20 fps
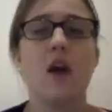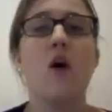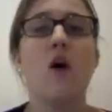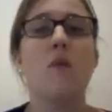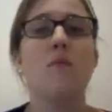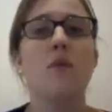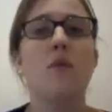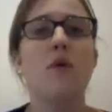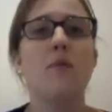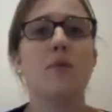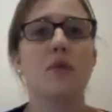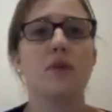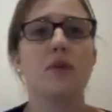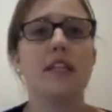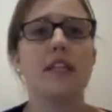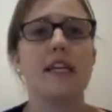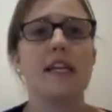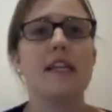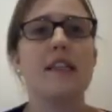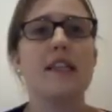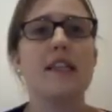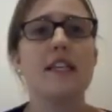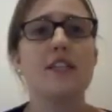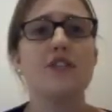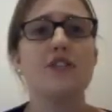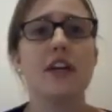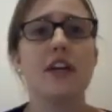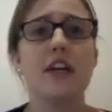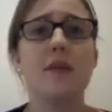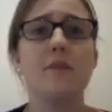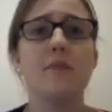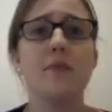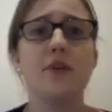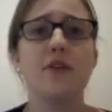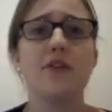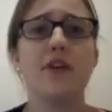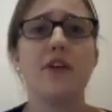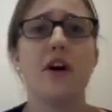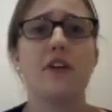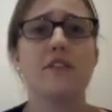More broadly, the Australian
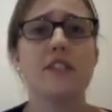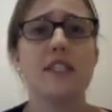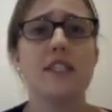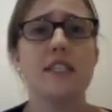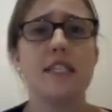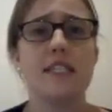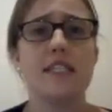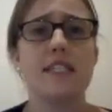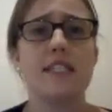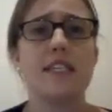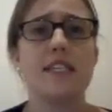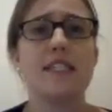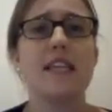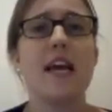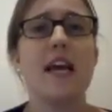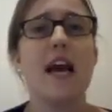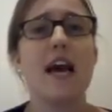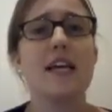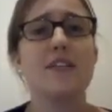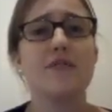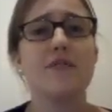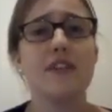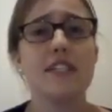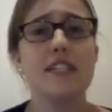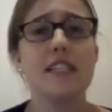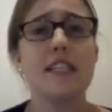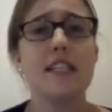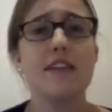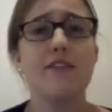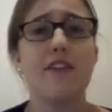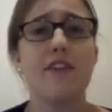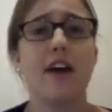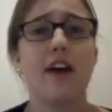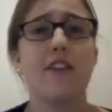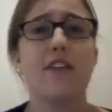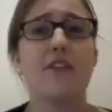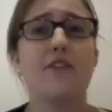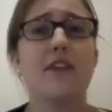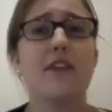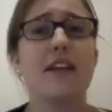Bureau of Statistics has recently found
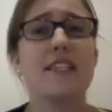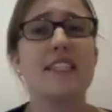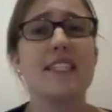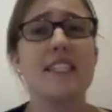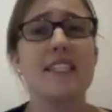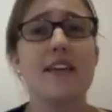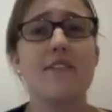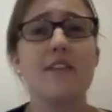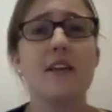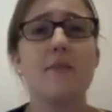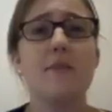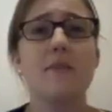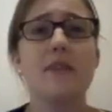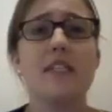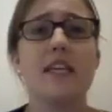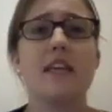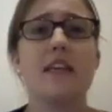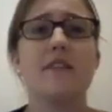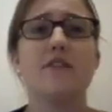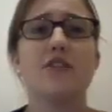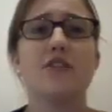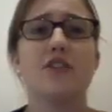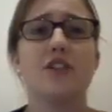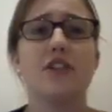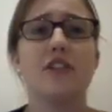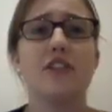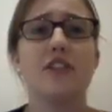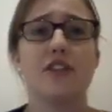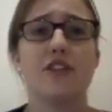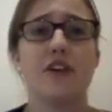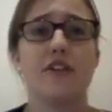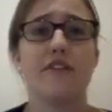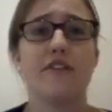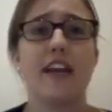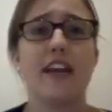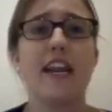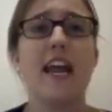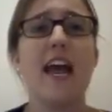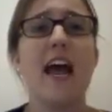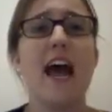that around 70% of students
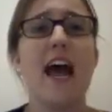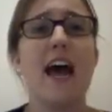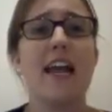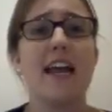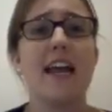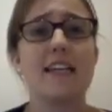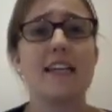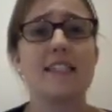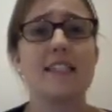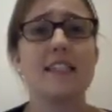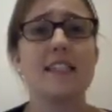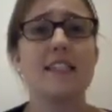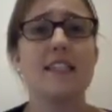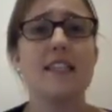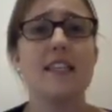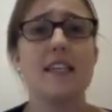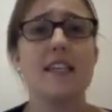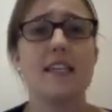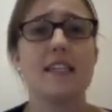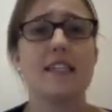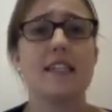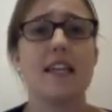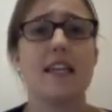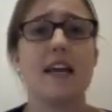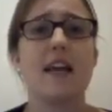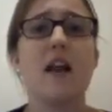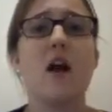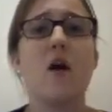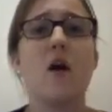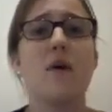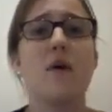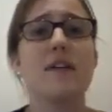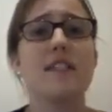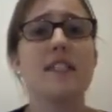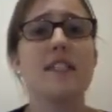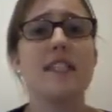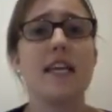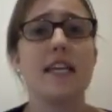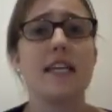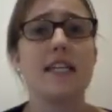surveyed had access to the internet whilst
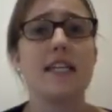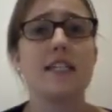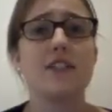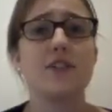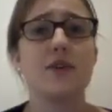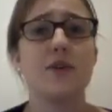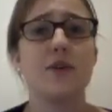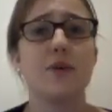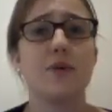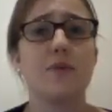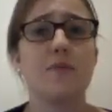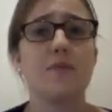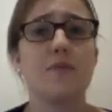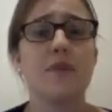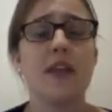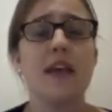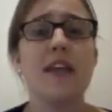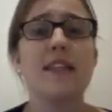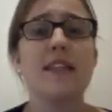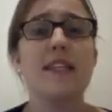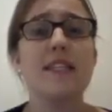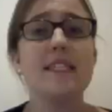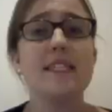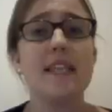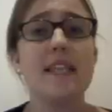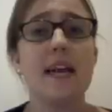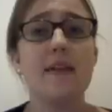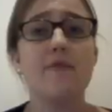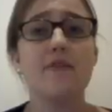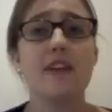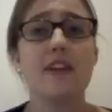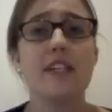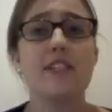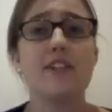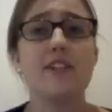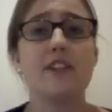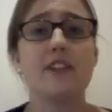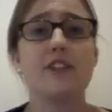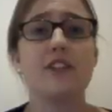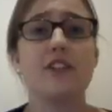attending school. This same
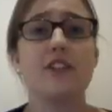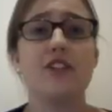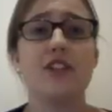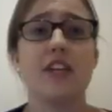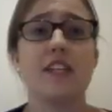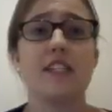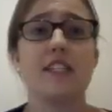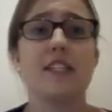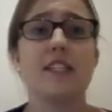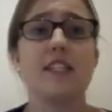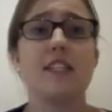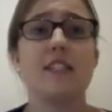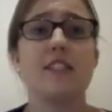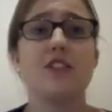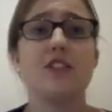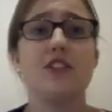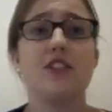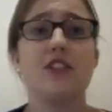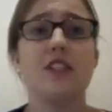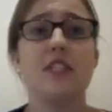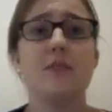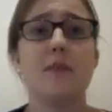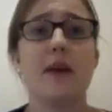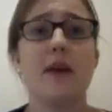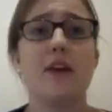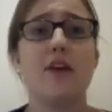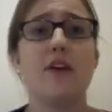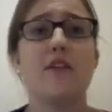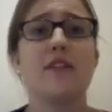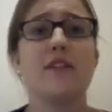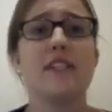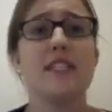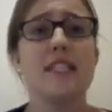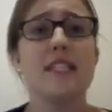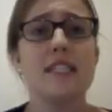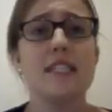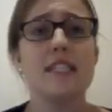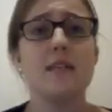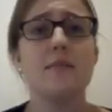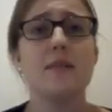research suggests that students spend over
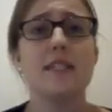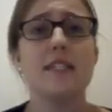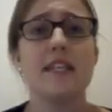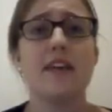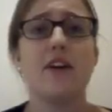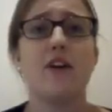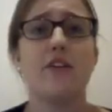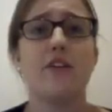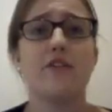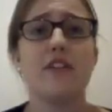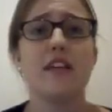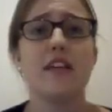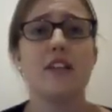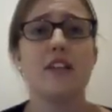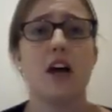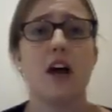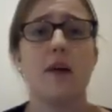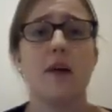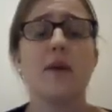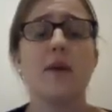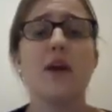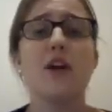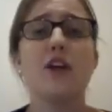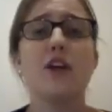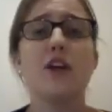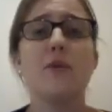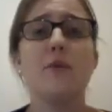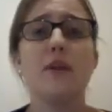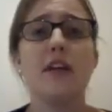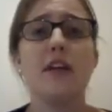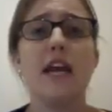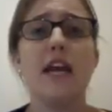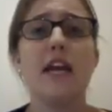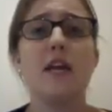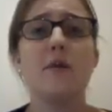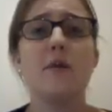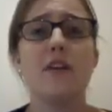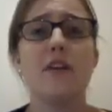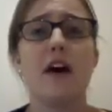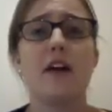60% of their time communicating
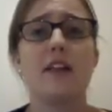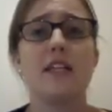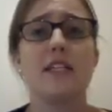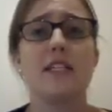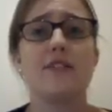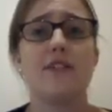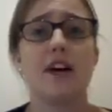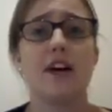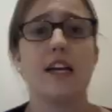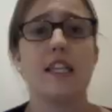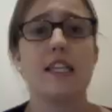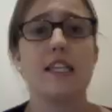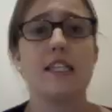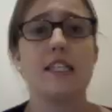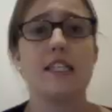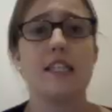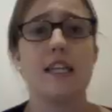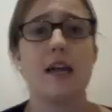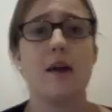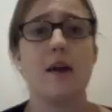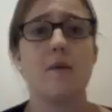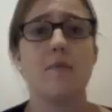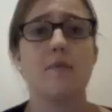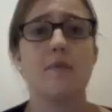with others via the internet.